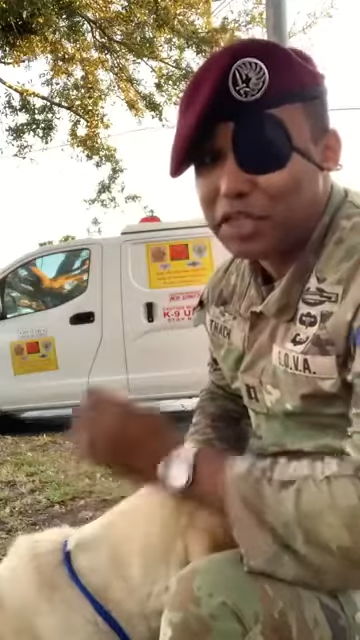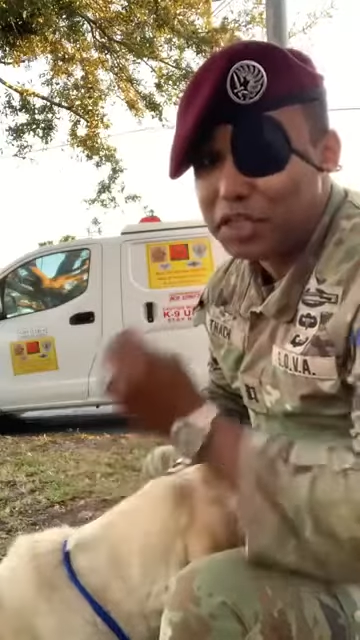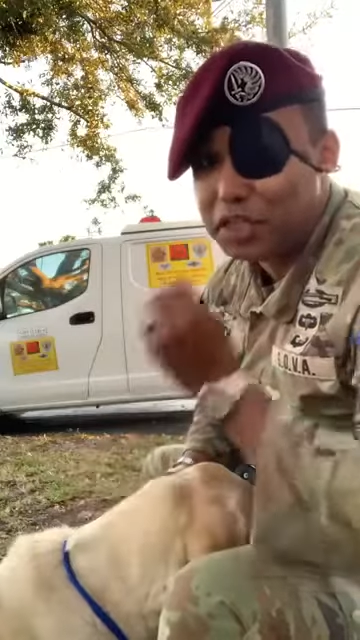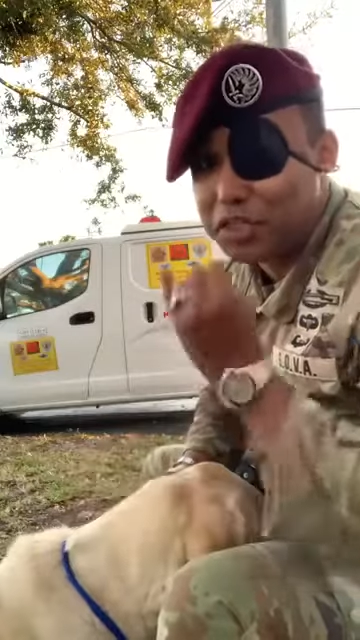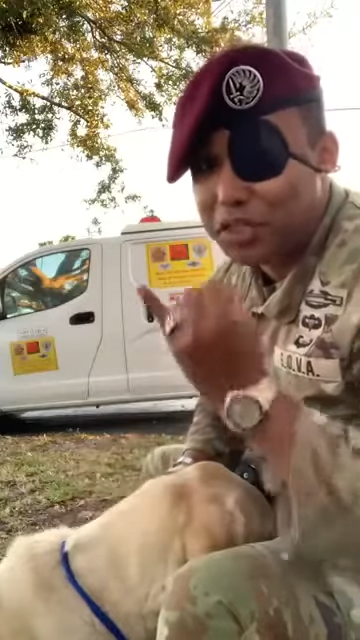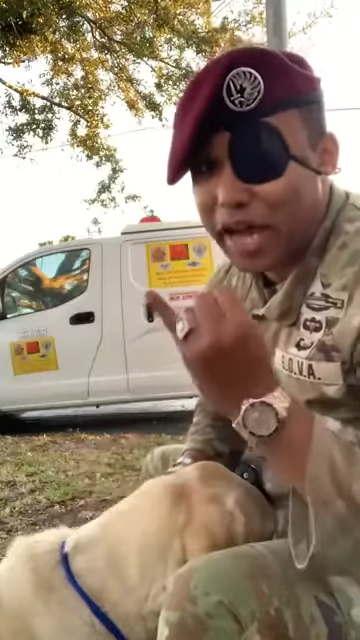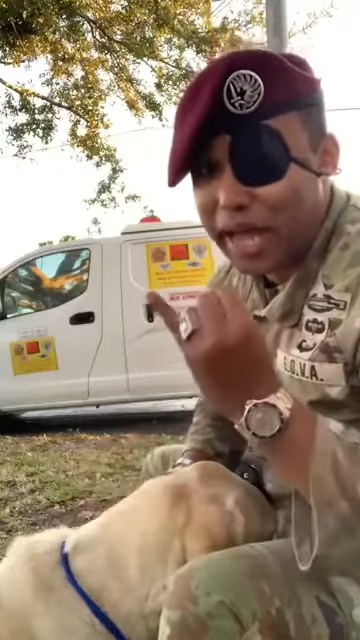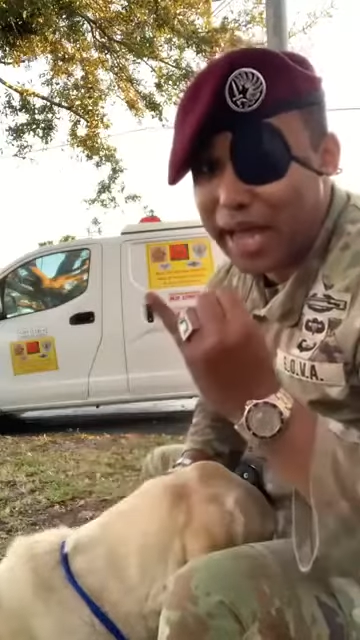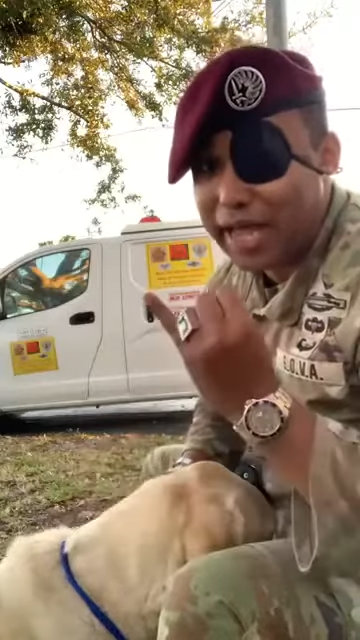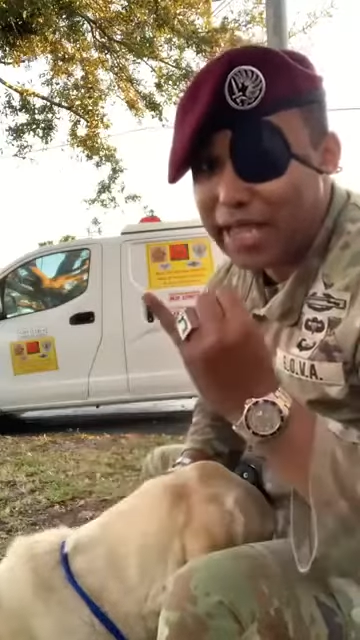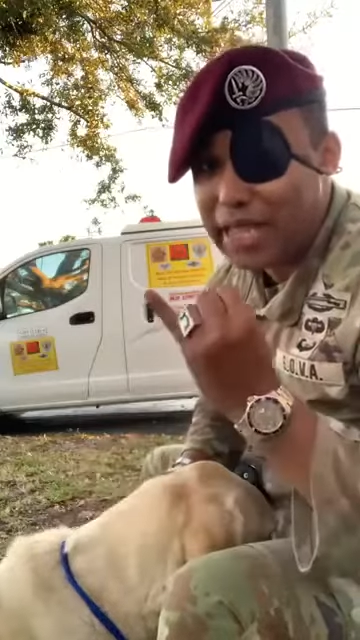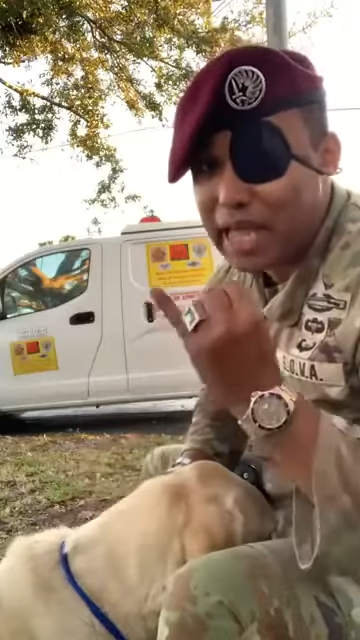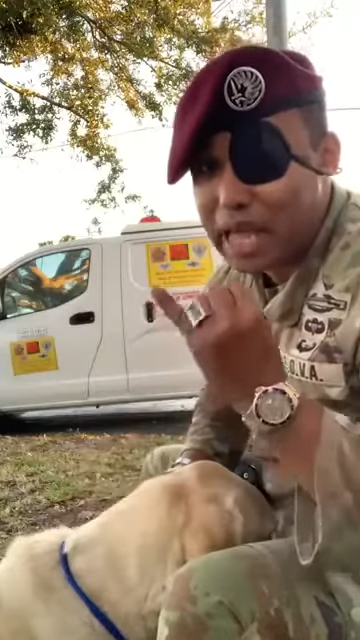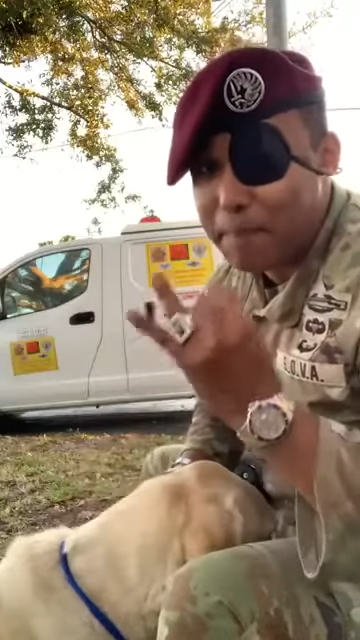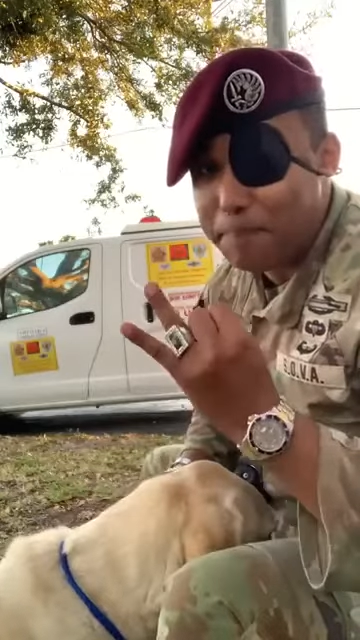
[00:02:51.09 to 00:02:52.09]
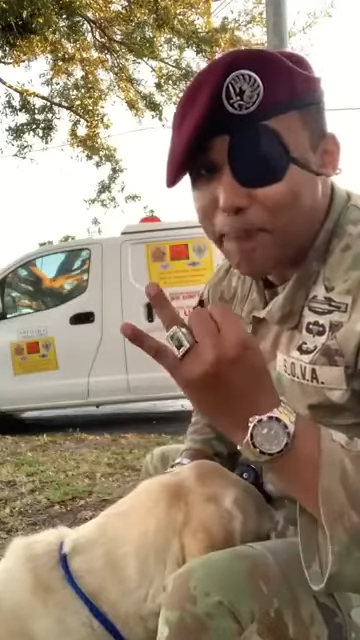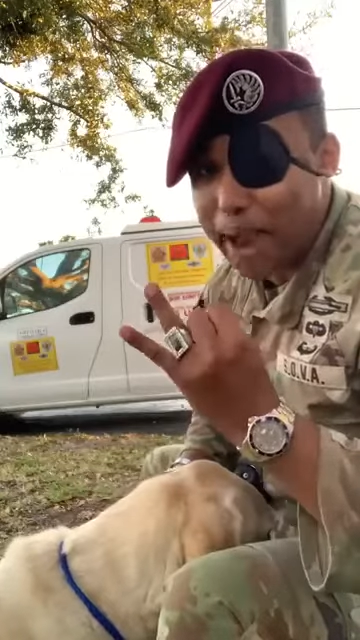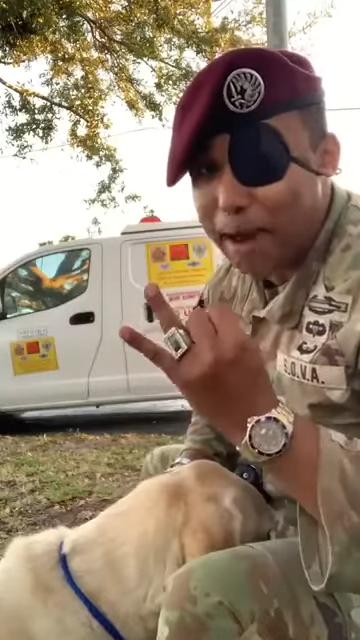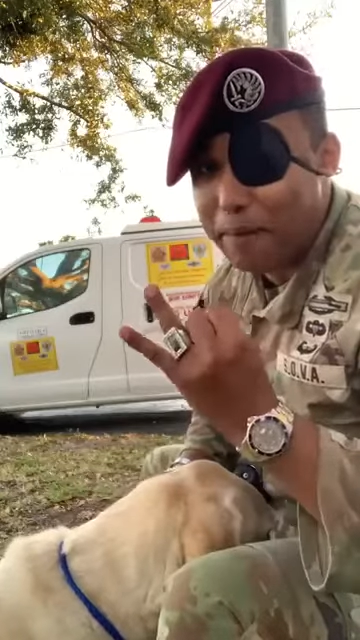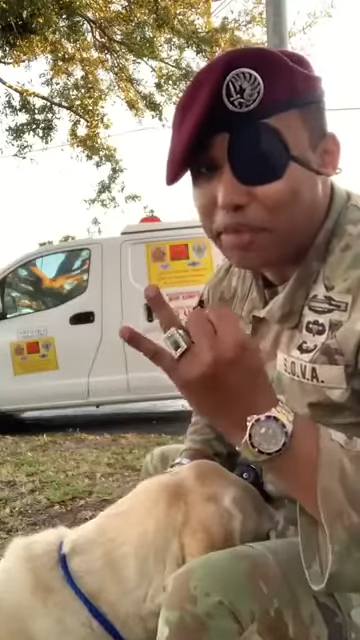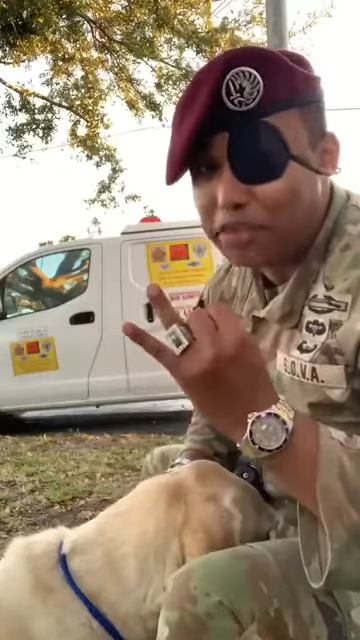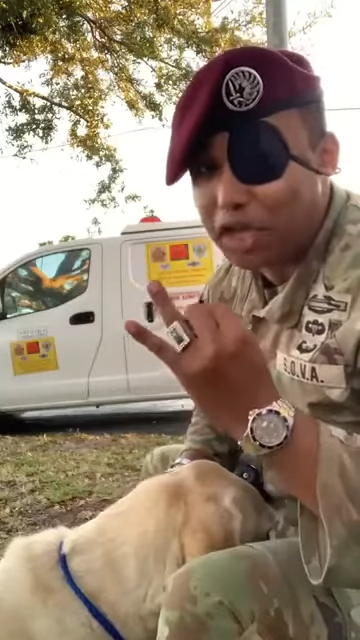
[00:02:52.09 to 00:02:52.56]
Shy,
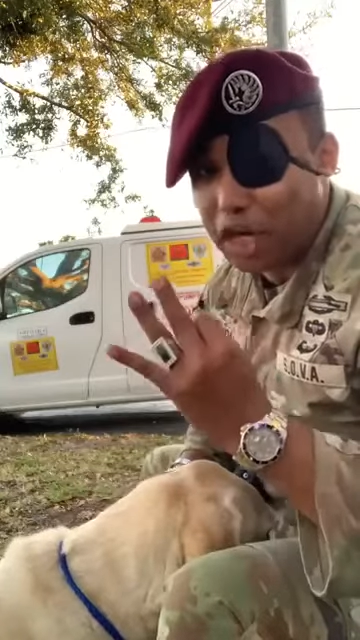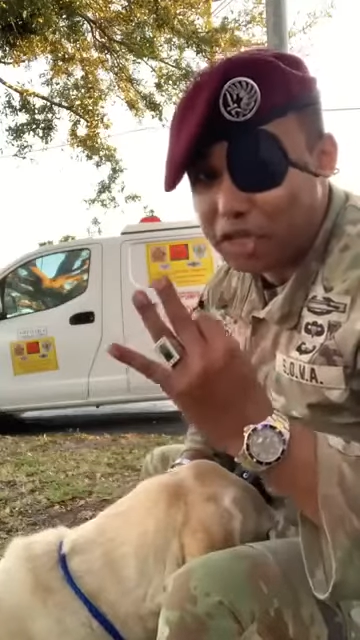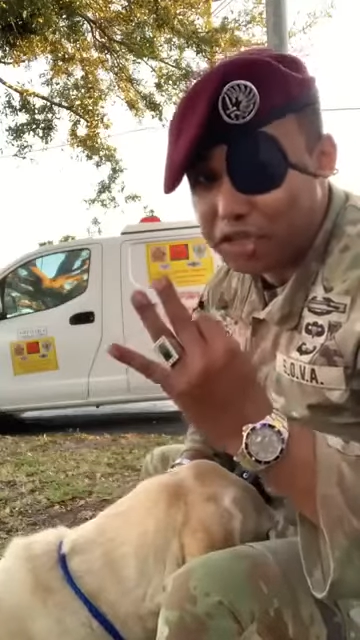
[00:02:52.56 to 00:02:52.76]
embarrassed,